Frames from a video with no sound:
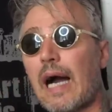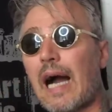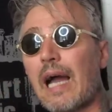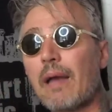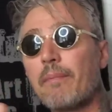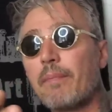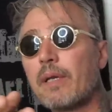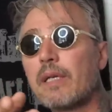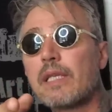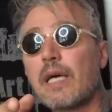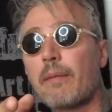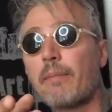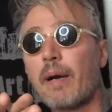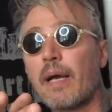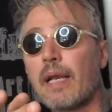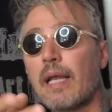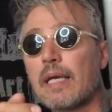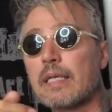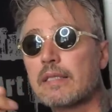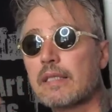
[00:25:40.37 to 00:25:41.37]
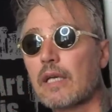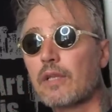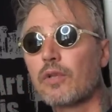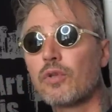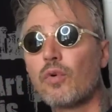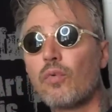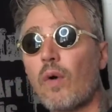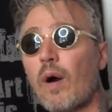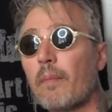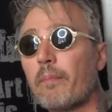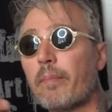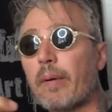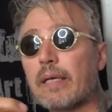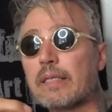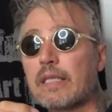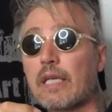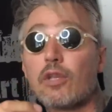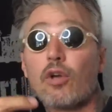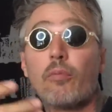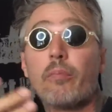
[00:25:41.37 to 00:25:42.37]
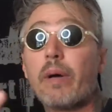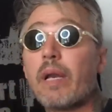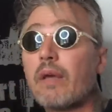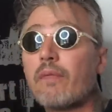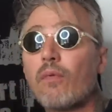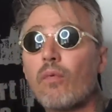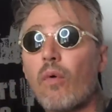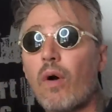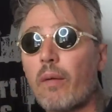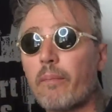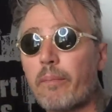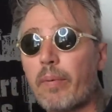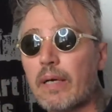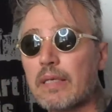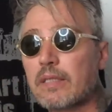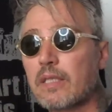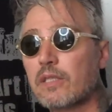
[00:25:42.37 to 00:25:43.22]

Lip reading: I build up my lines. I don't do one pass. I don't believe in one pass.